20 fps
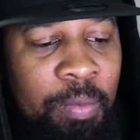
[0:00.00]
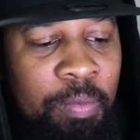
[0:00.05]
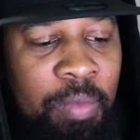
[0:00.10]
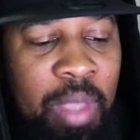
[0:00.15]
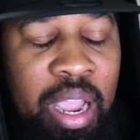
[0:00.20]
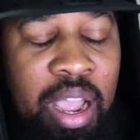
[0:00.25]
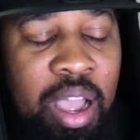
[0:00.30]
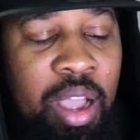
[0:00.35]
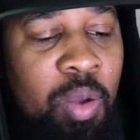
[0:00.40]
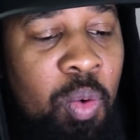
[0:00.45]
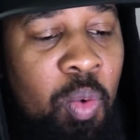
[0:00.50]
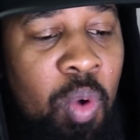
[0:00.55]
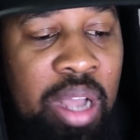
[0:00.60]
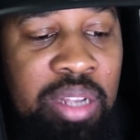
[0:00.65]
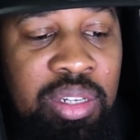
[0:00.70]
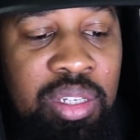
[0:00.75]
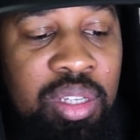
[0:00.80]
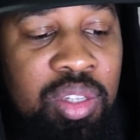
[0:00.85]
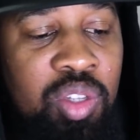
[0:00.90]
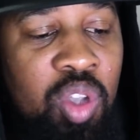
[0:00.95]
like I could
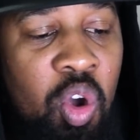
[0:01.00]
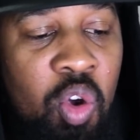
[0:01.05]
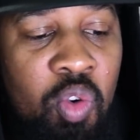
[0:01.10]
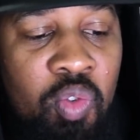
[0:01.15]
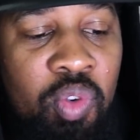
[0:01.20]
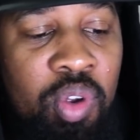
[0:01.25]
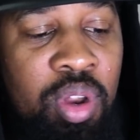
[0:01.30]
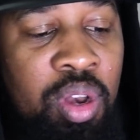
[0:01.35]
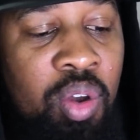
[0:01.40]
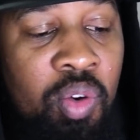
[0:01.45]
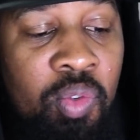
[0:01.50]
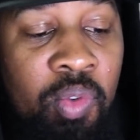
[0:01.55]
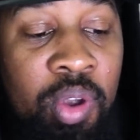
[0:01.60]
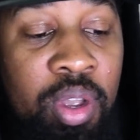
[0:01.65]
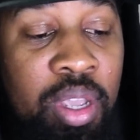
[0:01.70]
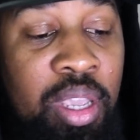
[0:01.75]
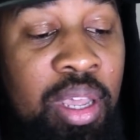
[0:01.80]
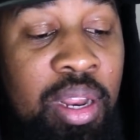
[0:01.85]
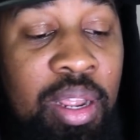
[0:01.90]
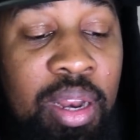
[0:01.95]
watch this over and over
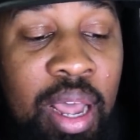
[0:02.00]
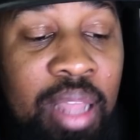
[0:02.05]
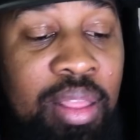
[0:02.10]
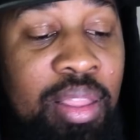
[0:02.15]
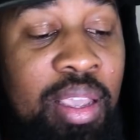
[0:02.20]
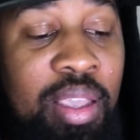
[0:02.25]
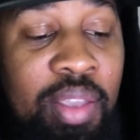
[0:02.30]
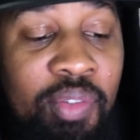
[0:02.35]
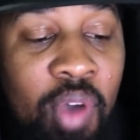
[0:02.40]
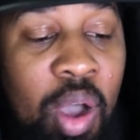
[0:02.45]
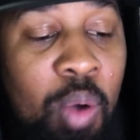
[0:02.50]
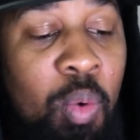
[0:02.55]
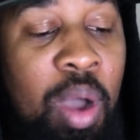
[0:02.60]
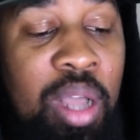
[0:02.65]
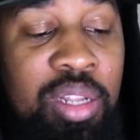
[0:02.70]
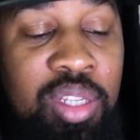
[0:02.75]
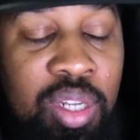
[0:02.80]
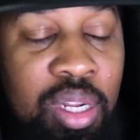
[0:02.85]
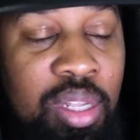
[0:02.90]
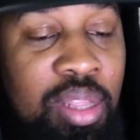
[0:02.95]
again, and I think if I
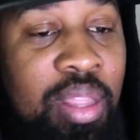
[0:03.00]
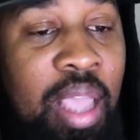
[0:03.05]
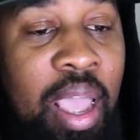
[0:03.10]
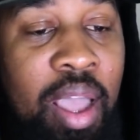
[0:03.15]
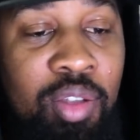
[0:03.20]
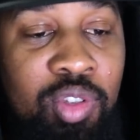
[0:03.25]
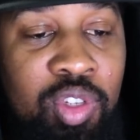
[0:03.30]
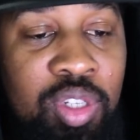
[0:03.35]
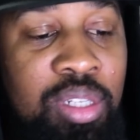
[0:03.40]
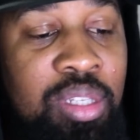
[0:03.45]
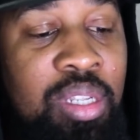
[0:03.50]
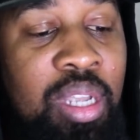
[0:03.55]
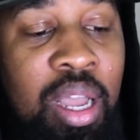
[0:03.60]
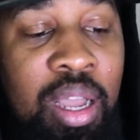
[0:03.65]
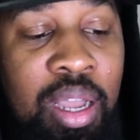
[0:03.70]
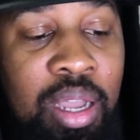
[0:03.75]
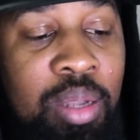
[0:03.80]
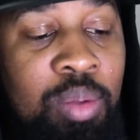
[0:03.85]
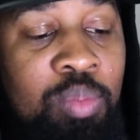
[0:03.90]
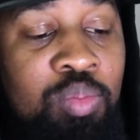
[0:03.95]
watch it a thousand
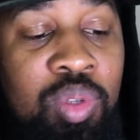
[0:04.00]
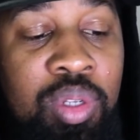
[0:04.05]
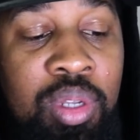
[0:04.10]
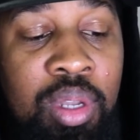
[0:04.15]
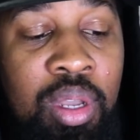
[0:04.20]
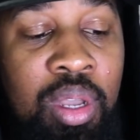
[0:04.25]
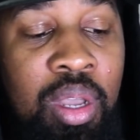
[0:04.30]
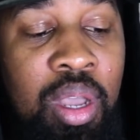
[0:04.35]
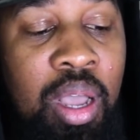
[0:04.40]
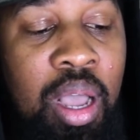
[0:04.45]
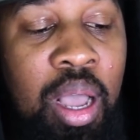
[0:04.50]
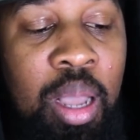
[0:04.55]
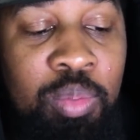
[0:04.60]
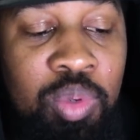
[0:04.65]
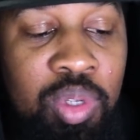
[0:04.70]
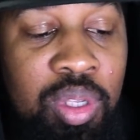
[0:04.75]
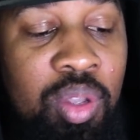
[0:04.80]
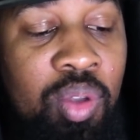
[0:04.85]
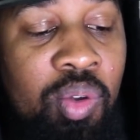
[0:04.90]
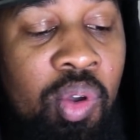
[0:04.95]
times, I'm
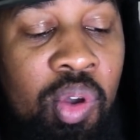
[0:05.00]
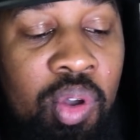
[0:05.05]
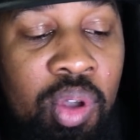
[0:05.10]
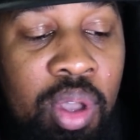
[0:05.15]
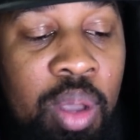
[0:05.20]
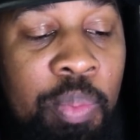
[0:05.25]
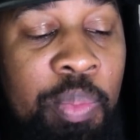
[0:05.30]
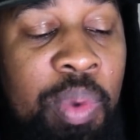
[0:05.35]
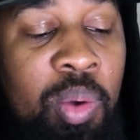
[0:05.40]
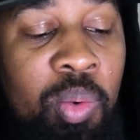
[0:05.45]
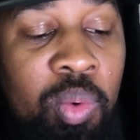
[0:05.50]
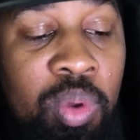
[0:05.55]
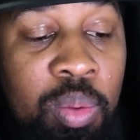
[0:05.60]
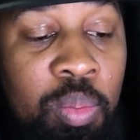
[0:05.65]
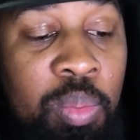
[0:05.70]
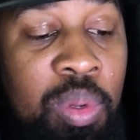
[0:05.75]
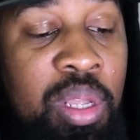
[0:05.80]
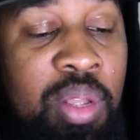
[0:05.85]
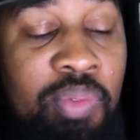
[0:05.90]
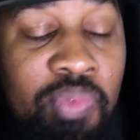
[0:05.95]
still gonna come up with the
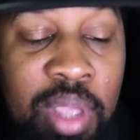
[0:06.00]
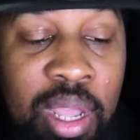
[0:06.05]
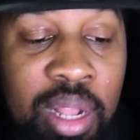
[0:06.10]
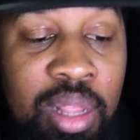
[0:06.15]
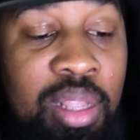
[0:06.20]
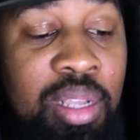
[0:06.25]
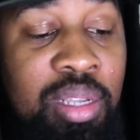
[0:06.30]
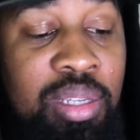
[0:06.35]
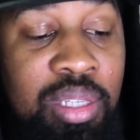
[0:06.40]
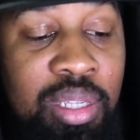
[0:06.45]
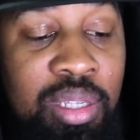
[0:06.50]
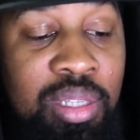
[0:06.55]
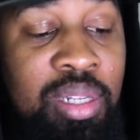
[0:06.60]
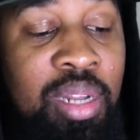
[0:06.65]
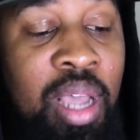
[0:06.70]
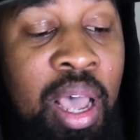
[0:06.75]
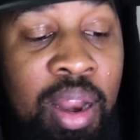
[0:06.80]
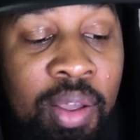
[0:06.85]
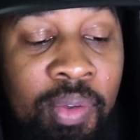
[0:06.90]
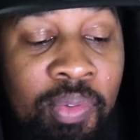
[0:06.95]
belief that this is
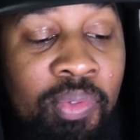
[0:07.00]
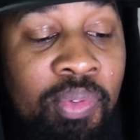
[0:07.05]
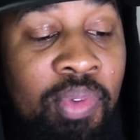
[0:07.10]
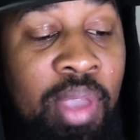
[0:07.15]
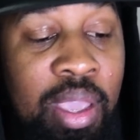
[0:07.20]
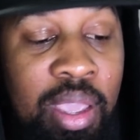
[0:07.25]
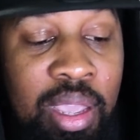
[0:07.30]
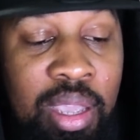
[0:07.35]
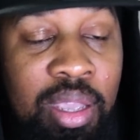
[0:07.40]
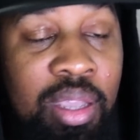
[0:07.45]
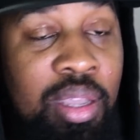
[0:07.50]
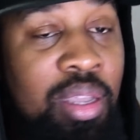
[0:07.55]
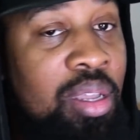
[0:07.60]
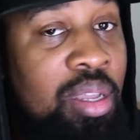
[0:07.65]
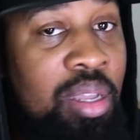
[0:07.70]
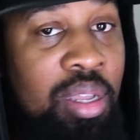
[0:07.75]
not a fake.